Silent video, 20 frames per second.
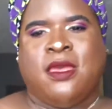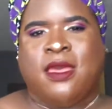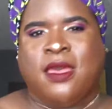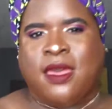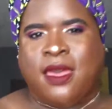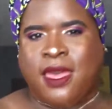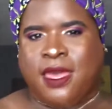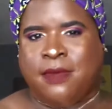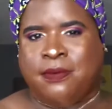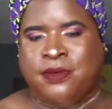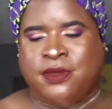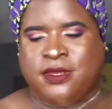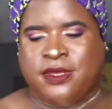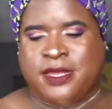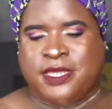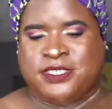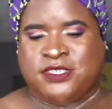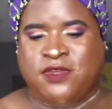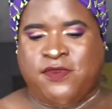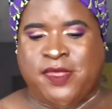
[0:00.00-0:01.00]
Hey
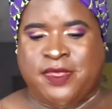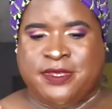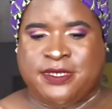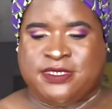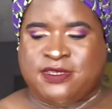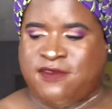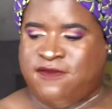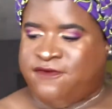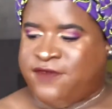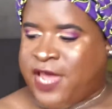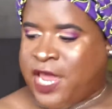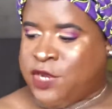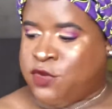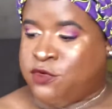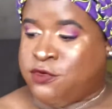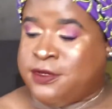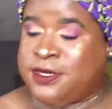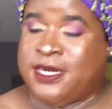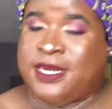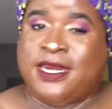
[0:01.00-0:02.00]
Pud, so this is the
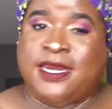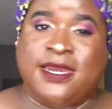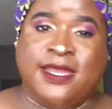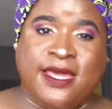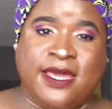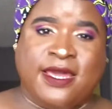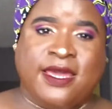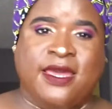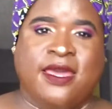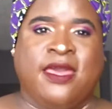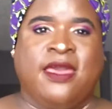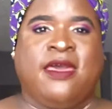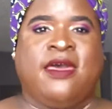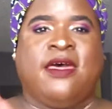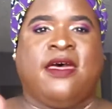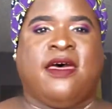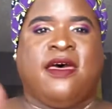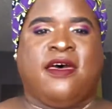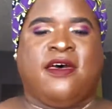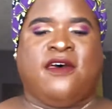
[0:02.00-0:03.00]
final look
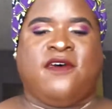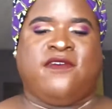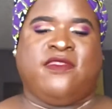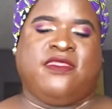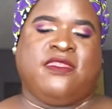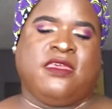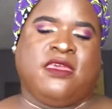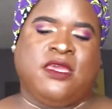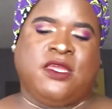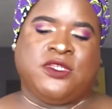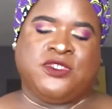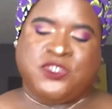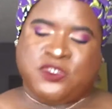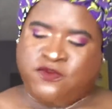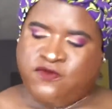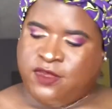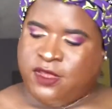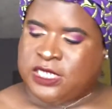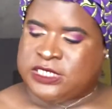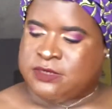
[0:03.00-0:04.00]
of the
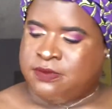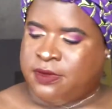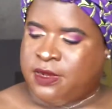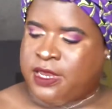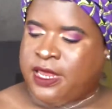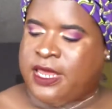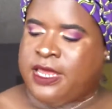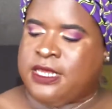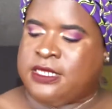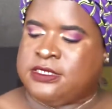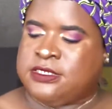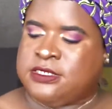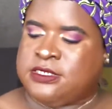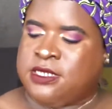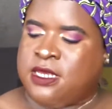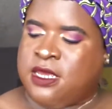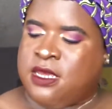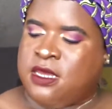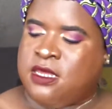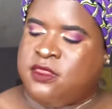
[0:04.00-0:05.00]
Juvias
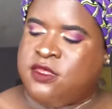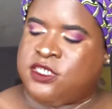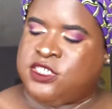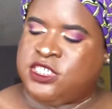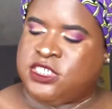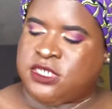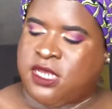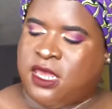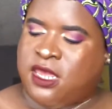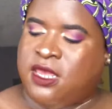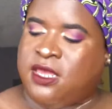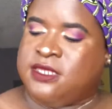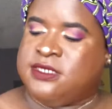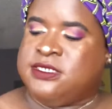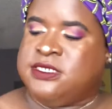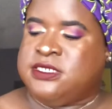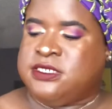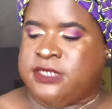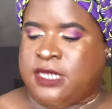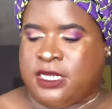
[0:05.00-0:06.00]
Place, the shade
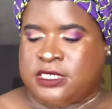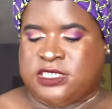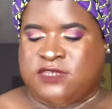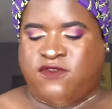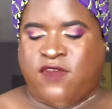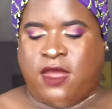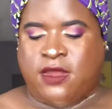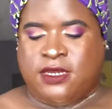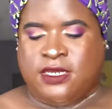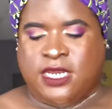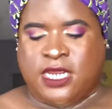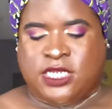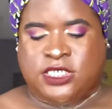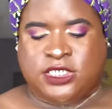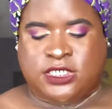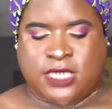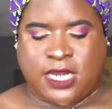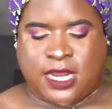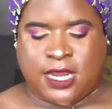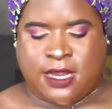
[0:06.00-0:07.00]
Sticks
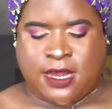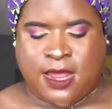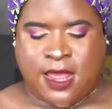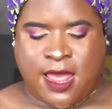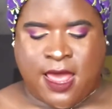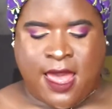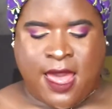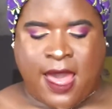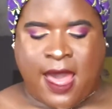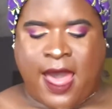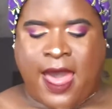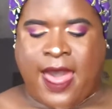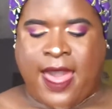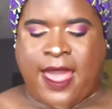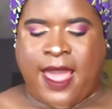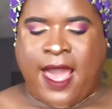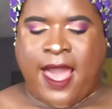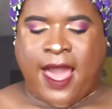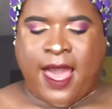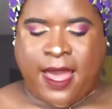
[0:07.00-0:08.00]
Foundation. I
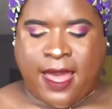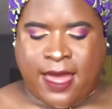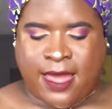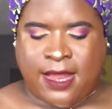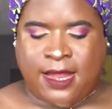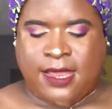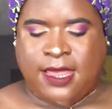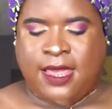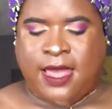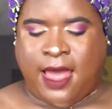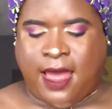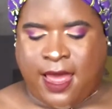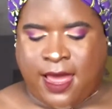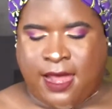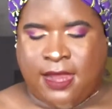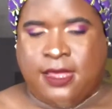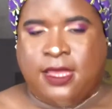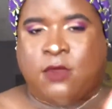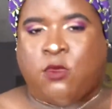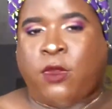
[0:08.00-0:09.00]

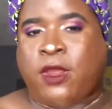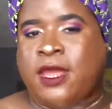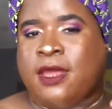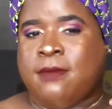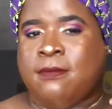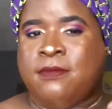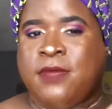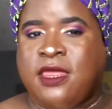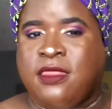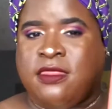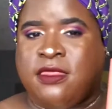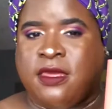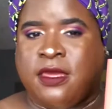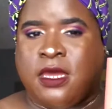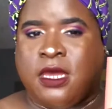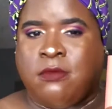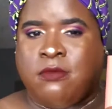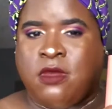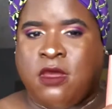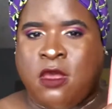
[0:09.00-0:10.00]
highly recommend
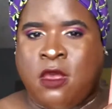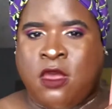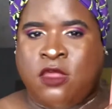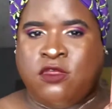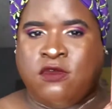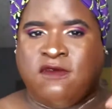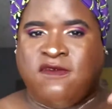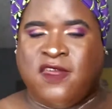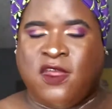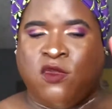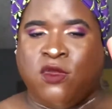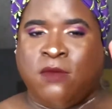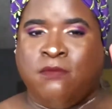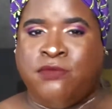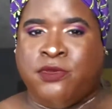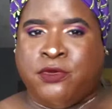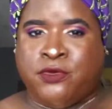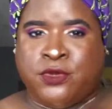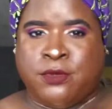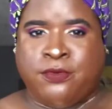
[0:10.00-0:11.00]
them. They're very
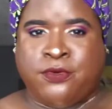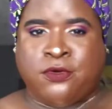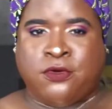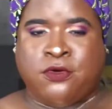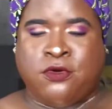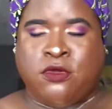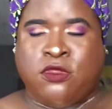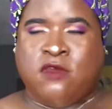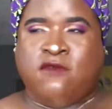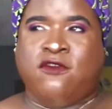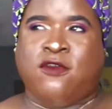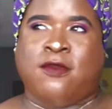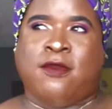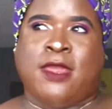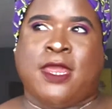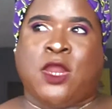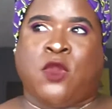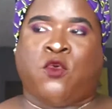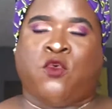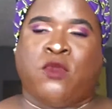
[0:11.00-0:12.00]
buildable, they're very
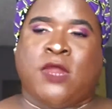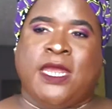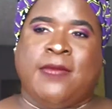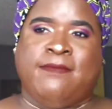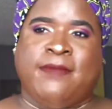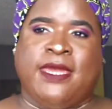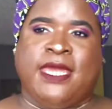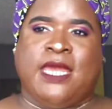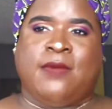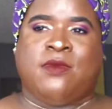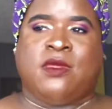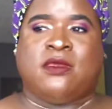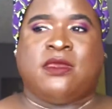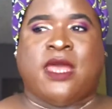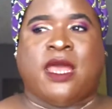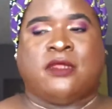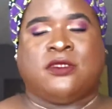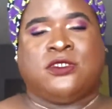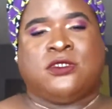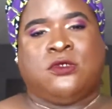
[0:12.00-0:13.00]
creamy, but
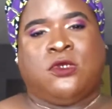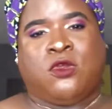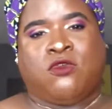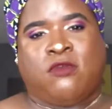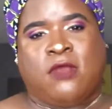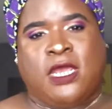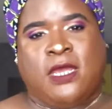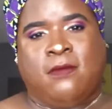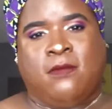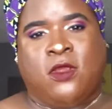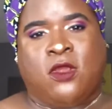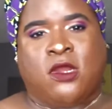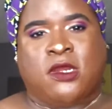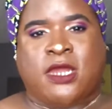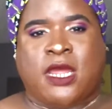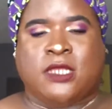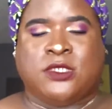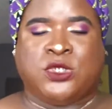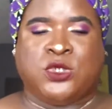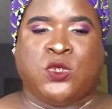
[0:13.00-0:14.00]
not too creamy or
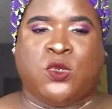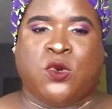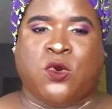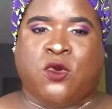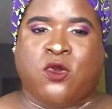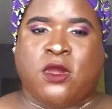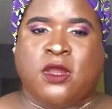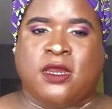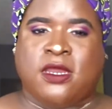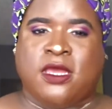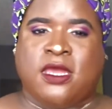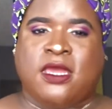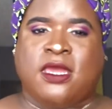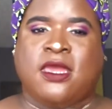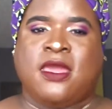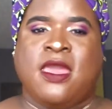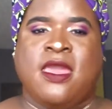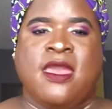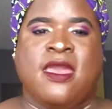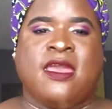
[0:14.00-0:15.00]
not too
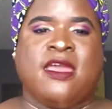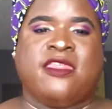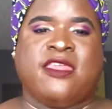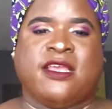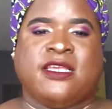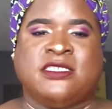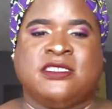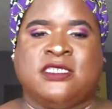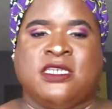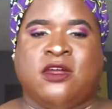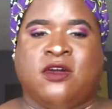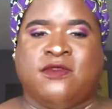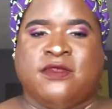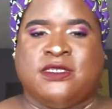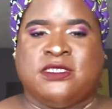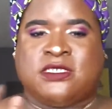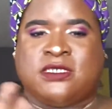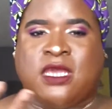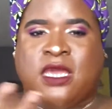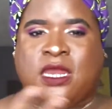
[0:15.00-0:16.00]
oily. They sit on the
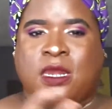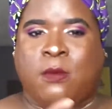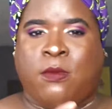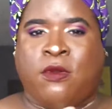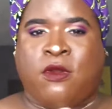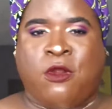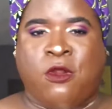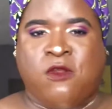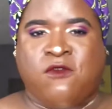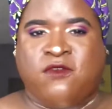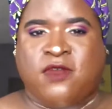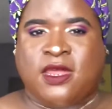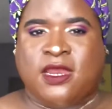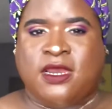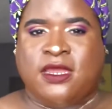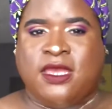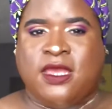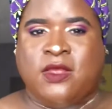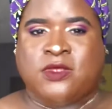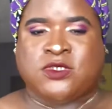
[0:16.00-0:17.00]
skin
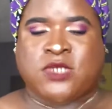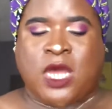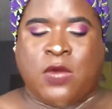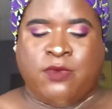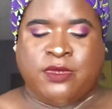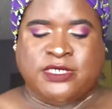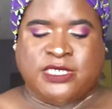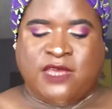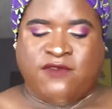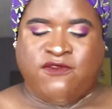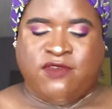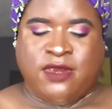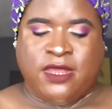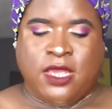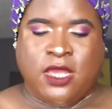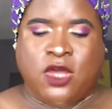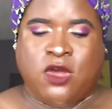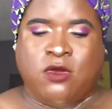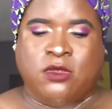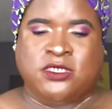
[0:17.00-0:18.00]
perfectly, so I would definitely
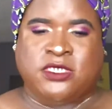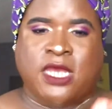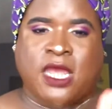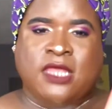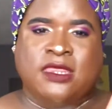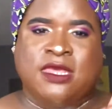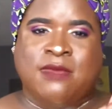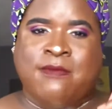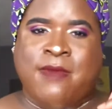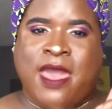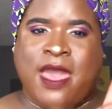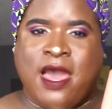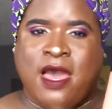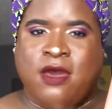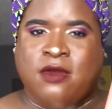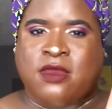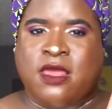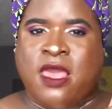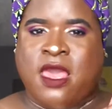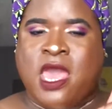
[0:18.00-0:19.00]
go check them
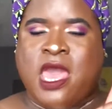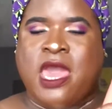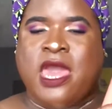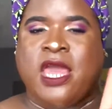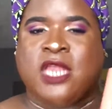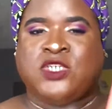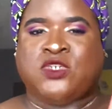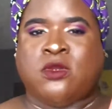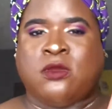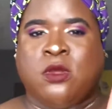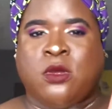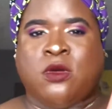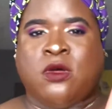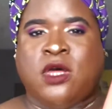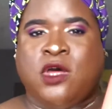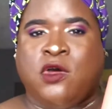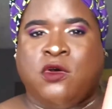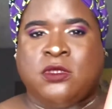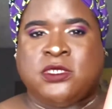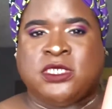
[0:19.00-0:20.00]
out at your local
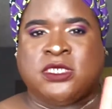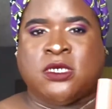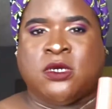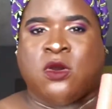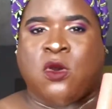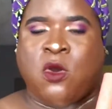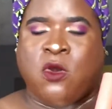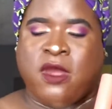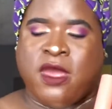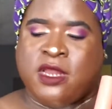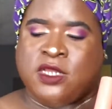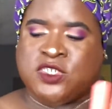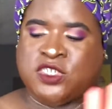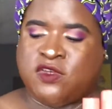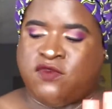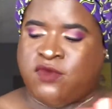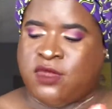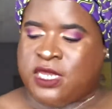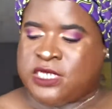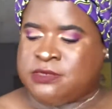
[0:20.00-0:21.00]
Ulta or at
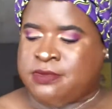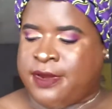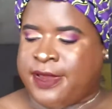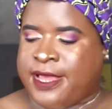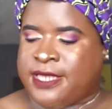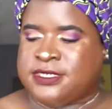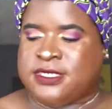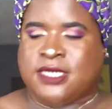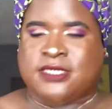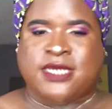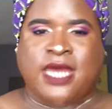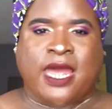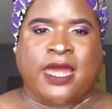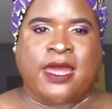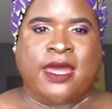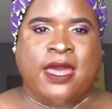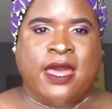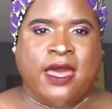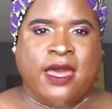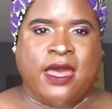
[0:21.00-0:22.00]

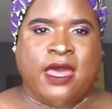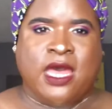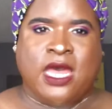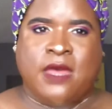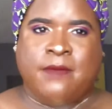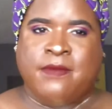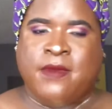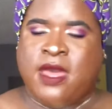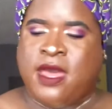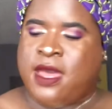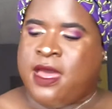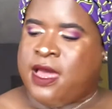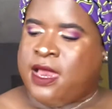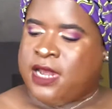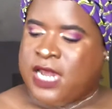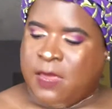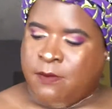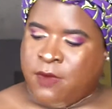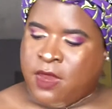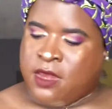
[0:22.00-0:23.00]
juviasplace.com.
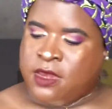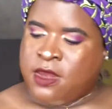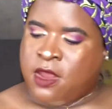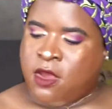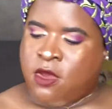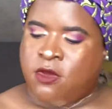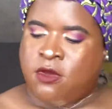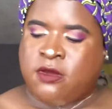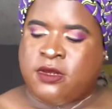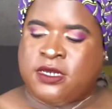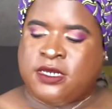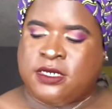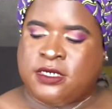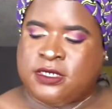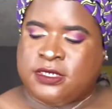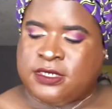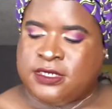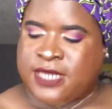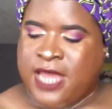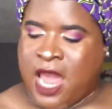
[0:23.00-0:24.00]
Let me know
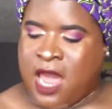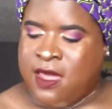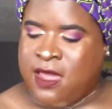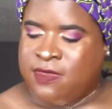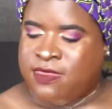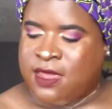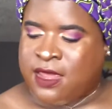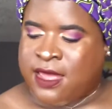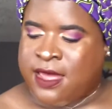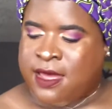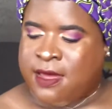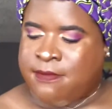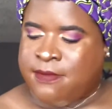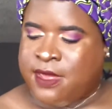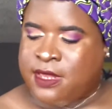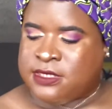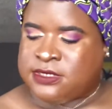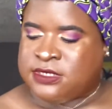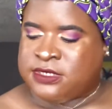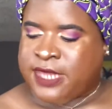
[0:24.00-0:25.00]
down in the
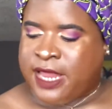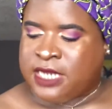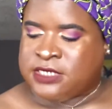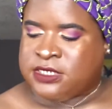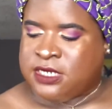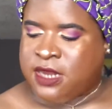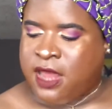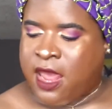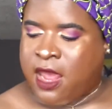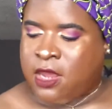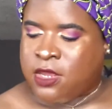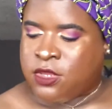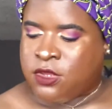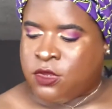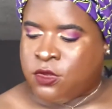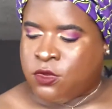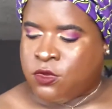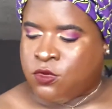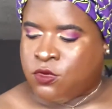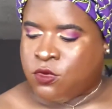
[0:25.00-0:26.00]
comments section how
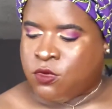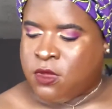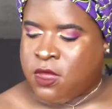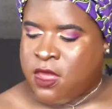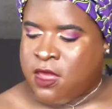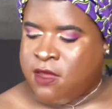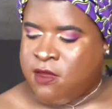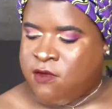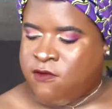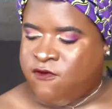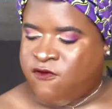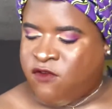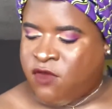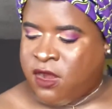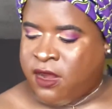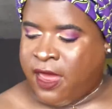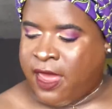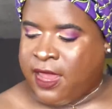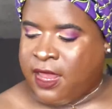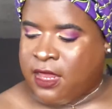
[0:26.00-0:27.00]
you feel
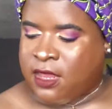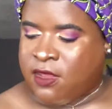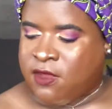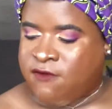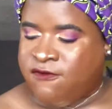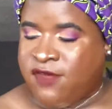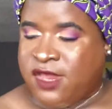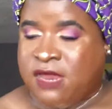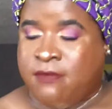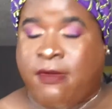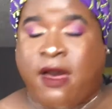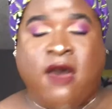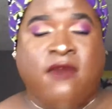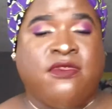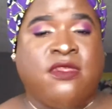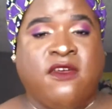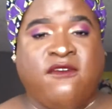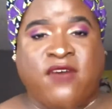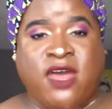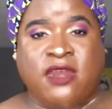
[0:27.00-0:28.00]
about
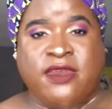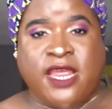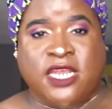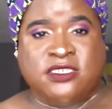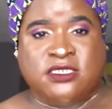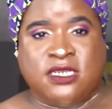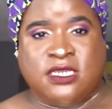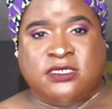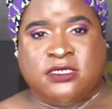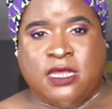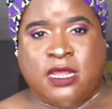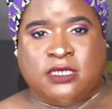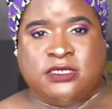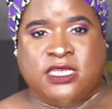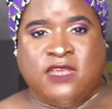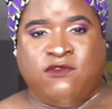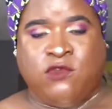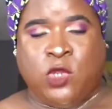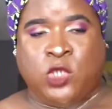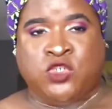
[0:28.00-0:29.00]
the foundation sticks,
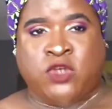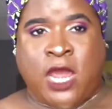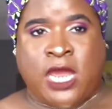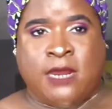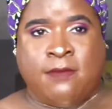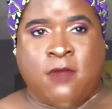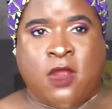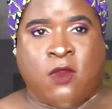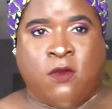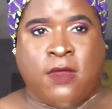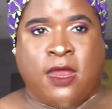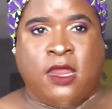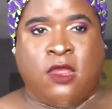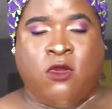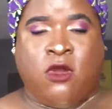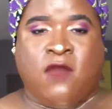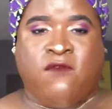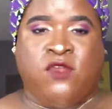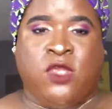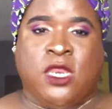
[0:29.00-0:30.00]
if you tried them already
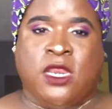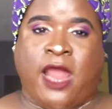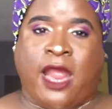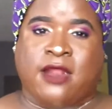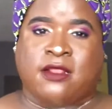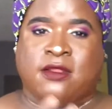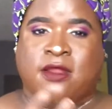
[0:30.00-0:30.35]
or if you like